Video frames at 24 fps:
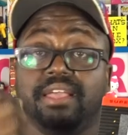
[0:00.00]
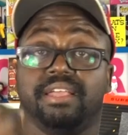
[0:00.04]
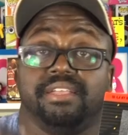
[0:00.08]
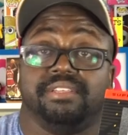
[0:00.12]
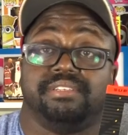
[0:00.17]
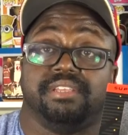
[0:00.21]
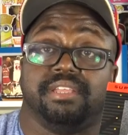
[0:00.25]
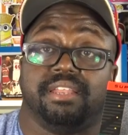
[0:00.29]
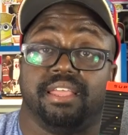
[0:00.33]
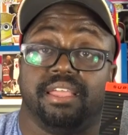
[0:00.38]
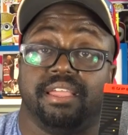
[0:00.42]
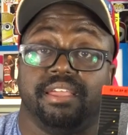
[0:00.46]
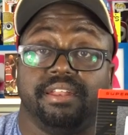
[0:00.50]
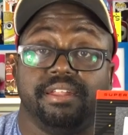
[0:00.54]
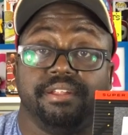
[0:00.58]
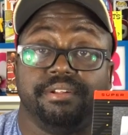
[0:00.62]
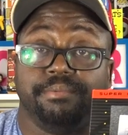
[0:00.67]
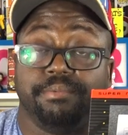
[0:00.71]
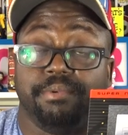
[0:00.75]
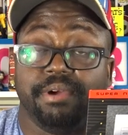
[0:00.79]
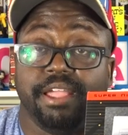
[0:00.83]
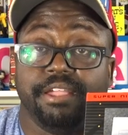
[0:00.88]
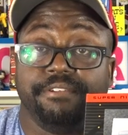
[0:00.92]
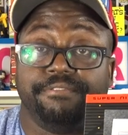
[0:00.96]
She laid it
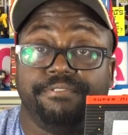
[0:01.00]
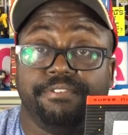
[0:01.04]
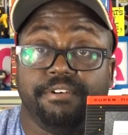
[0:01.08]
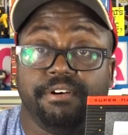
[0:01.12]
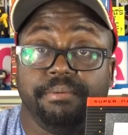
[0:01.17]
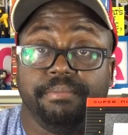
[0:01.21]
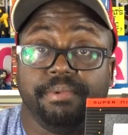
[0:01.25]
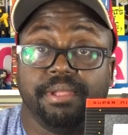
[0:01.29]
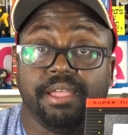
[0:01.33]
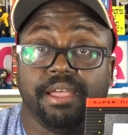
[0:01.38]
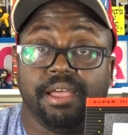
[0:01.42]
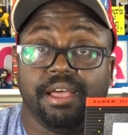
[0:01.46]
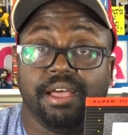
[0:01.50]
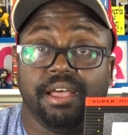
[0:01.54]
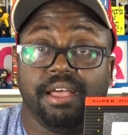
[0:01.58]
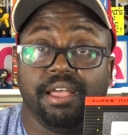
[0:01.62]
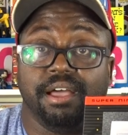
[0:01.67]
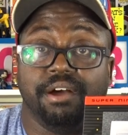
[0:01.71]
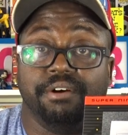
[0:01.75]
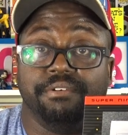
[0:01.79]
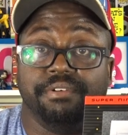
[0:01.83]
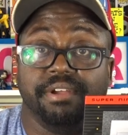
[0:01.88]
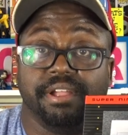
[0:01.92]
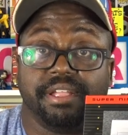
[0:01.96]
away for me
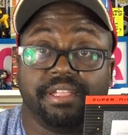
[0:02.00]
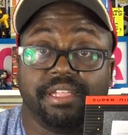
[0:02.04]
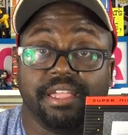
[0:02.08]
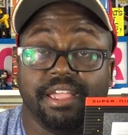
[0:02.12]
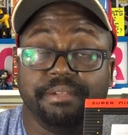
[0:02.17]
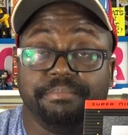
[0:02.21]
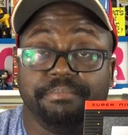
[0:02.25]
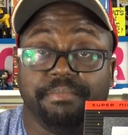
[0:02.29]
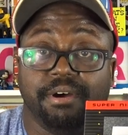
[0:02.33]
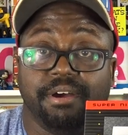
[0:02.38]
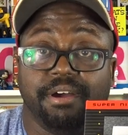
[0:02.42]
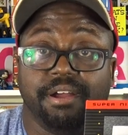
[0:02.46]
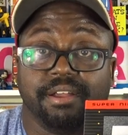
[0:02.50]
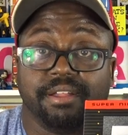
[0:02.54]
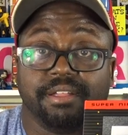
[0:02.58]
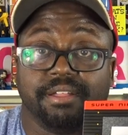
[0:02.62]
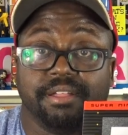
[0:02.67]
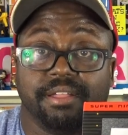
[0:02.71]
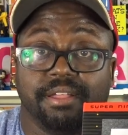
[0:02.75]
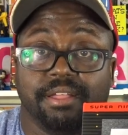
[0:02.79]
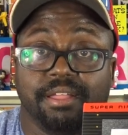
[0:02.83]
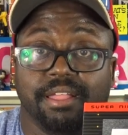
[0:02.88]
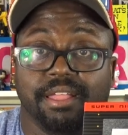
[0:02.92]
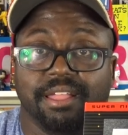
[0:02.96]
over at Kmart.
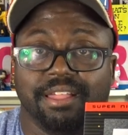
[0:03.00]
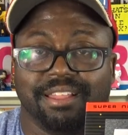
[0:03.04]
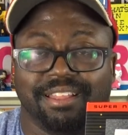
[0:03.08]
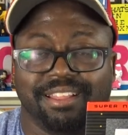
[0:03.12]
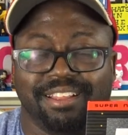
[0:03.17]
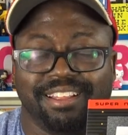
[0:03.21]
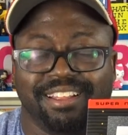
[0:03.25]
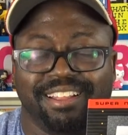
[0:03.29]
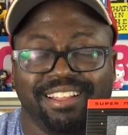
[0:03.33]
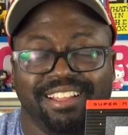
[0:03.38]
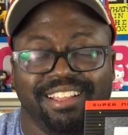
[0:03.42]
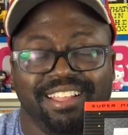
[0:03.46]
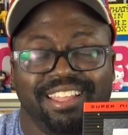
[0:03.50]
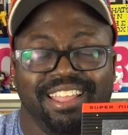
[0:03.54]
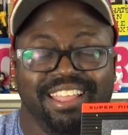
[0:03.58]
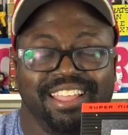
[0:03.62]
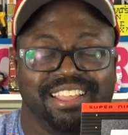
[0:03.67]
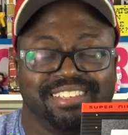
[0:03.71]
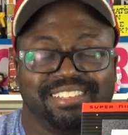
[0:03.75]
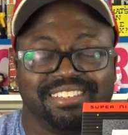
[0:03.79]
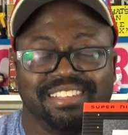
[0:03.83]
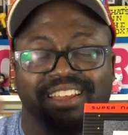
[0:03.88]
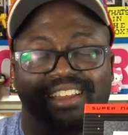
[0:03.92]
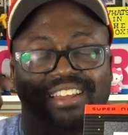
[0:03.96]
And
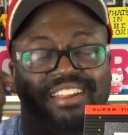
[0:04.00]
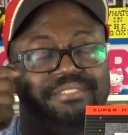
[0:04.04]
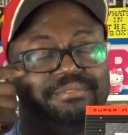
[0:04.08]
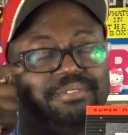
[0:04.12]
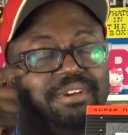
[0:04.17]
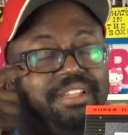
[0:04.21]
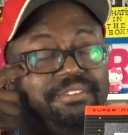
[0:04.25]
she laid